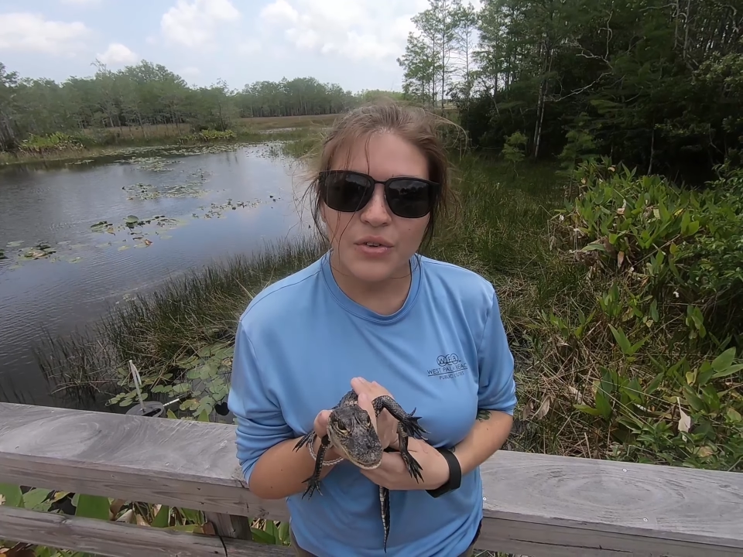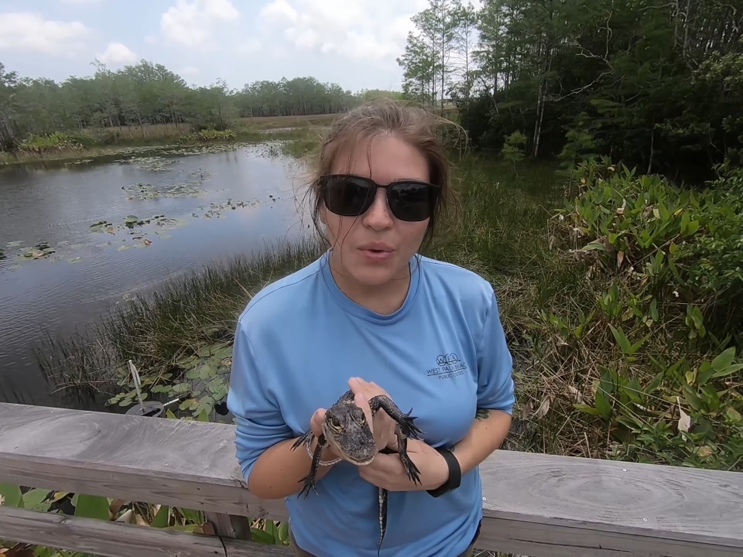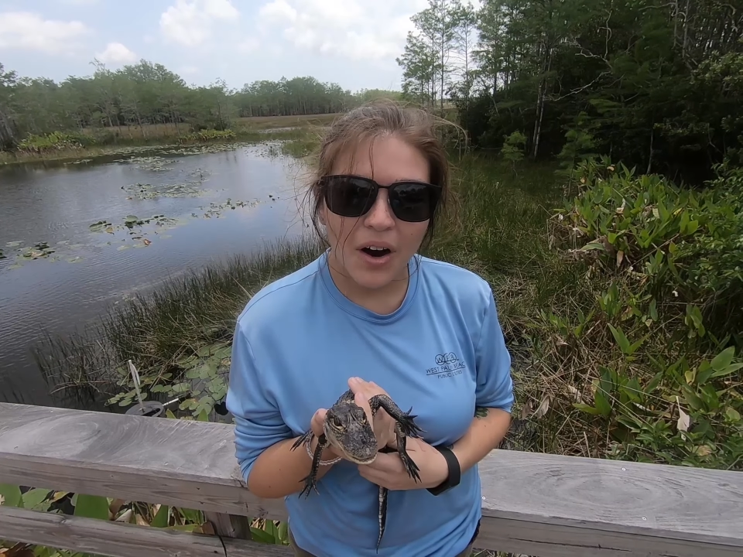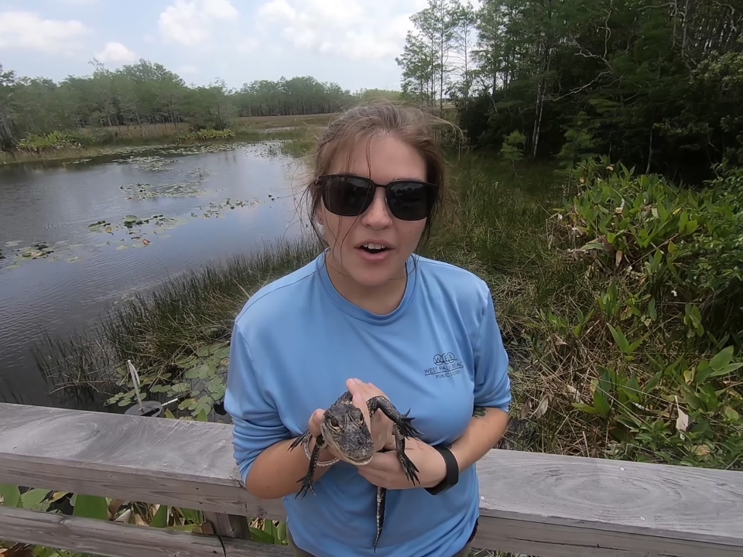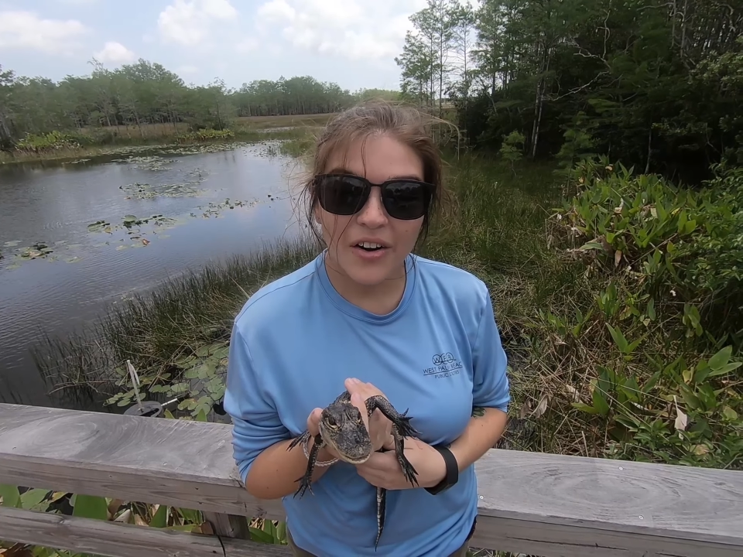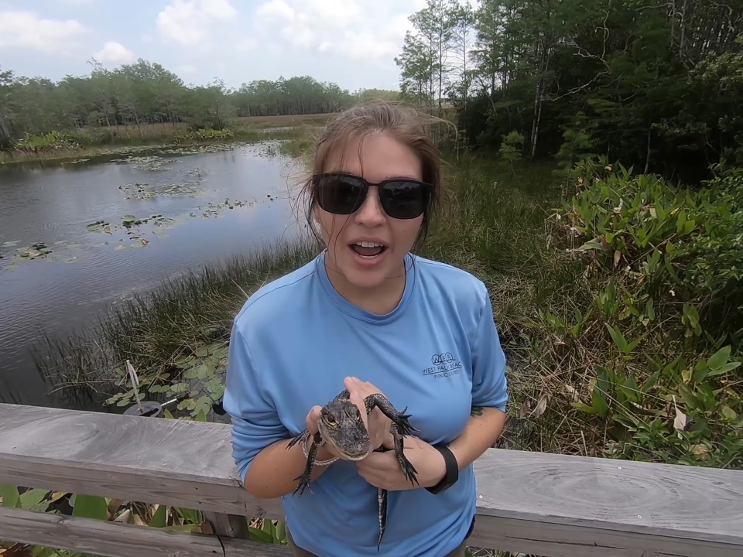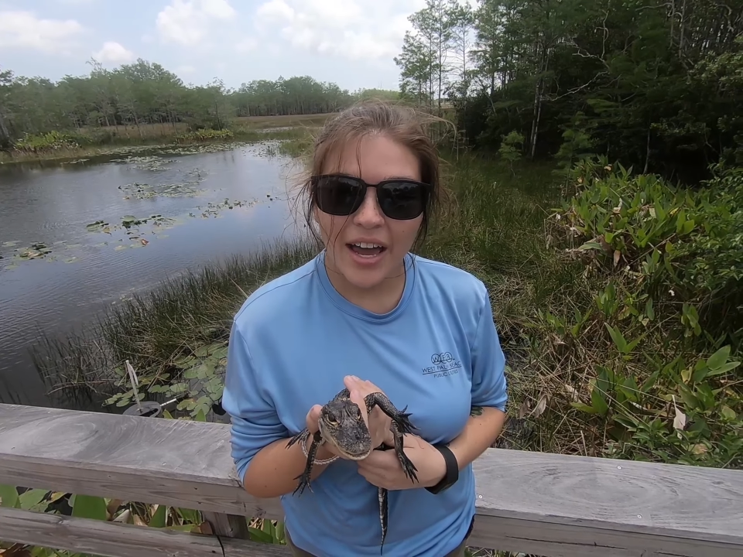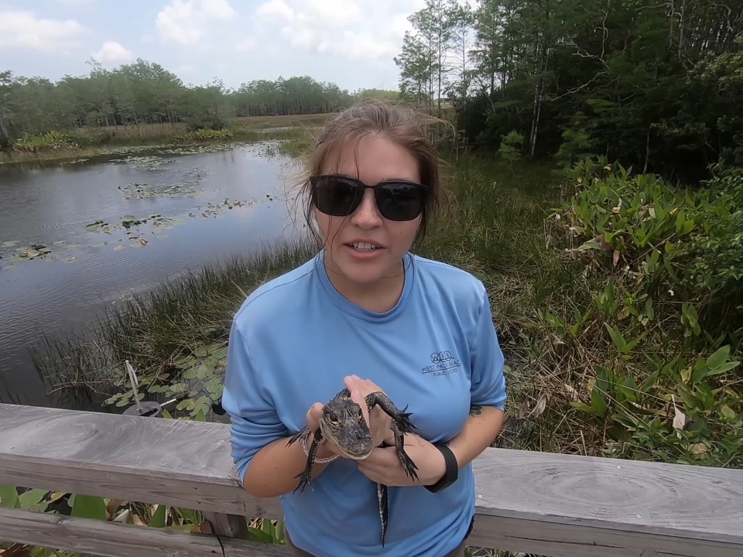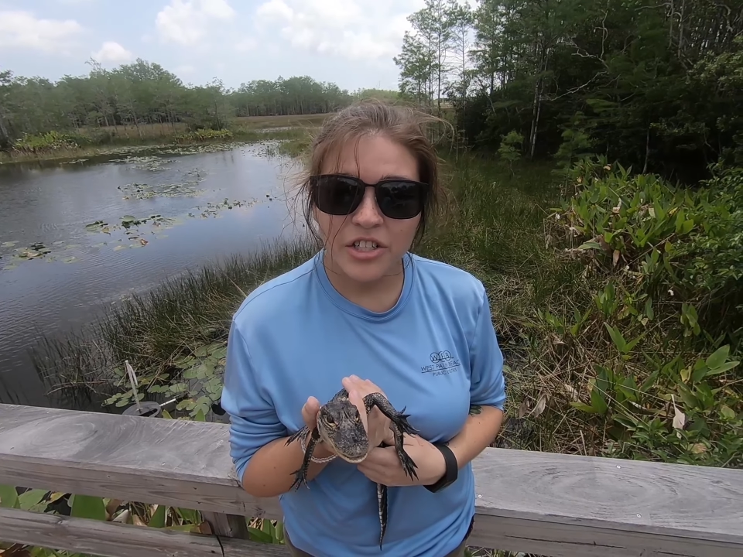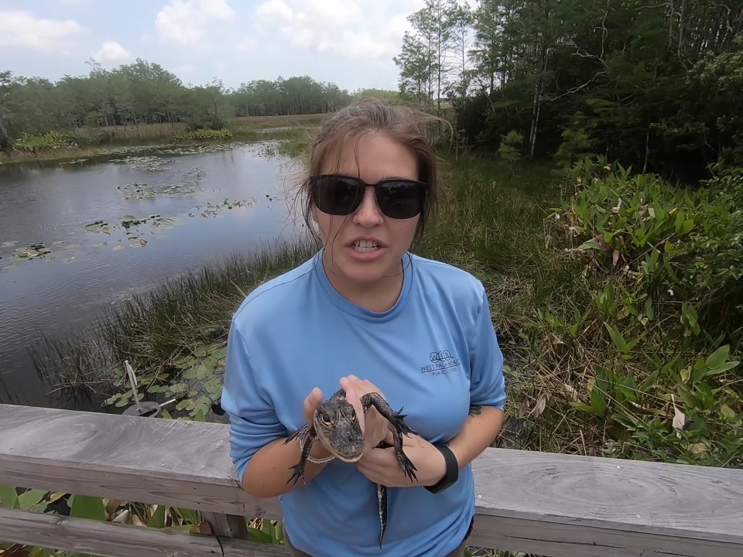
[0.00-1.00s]
water,
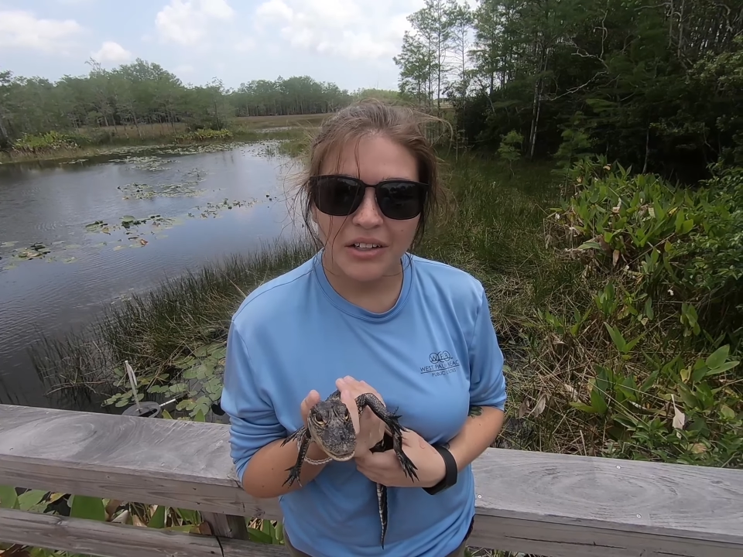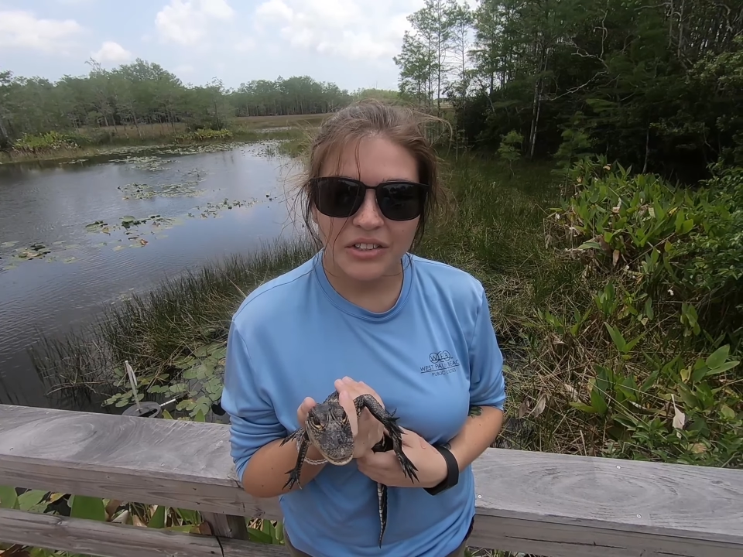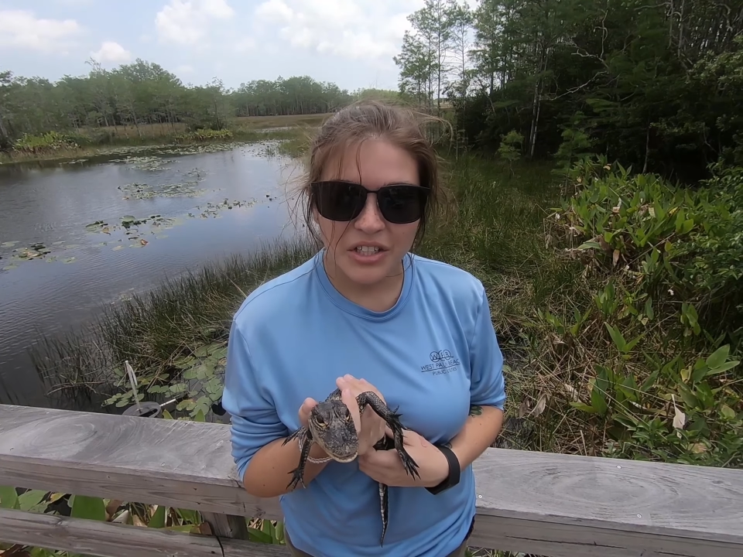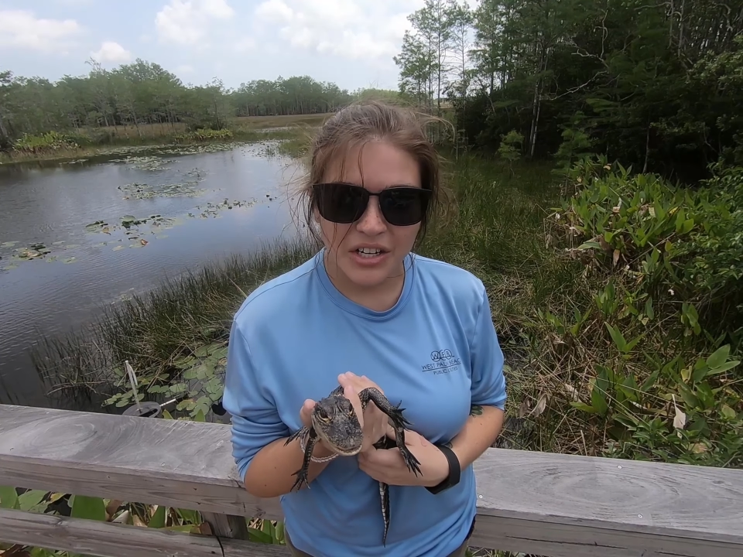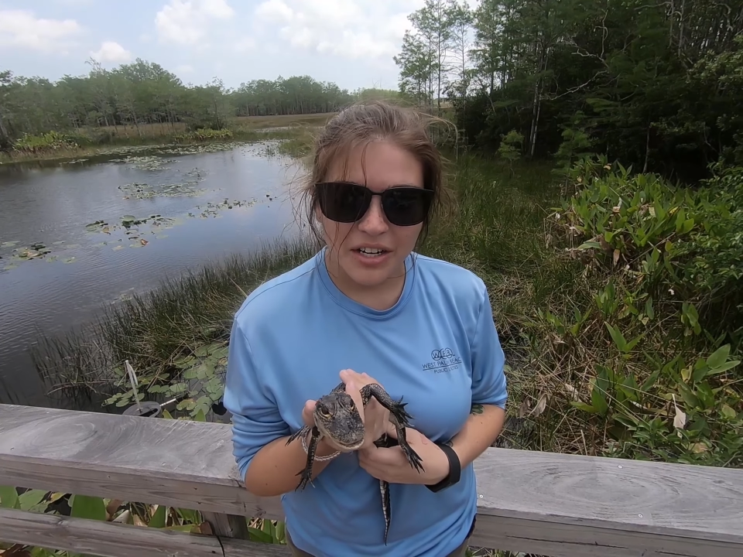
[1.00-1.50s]
and shelter.